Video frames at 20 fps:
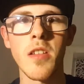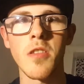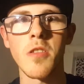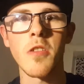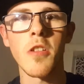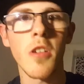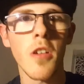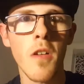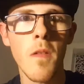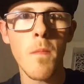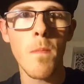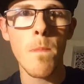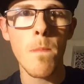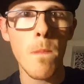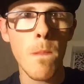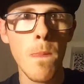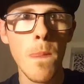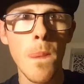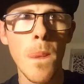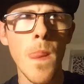4 years
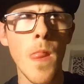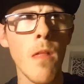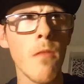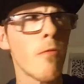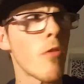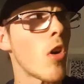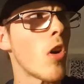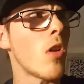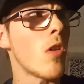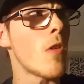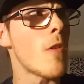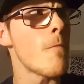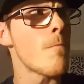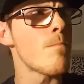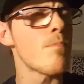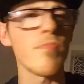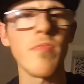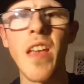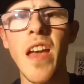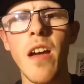ago.
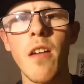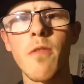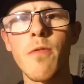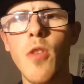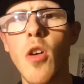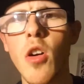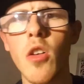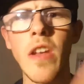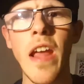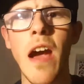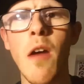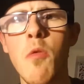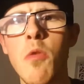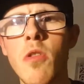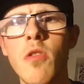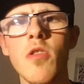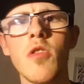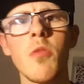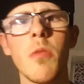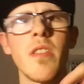4? Yeah,
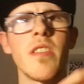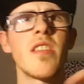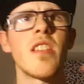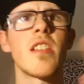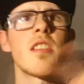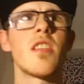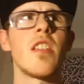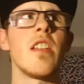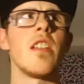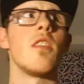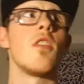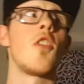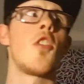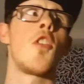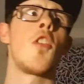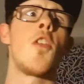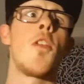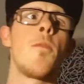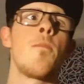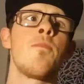4 now,
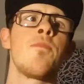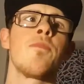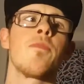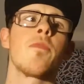2016.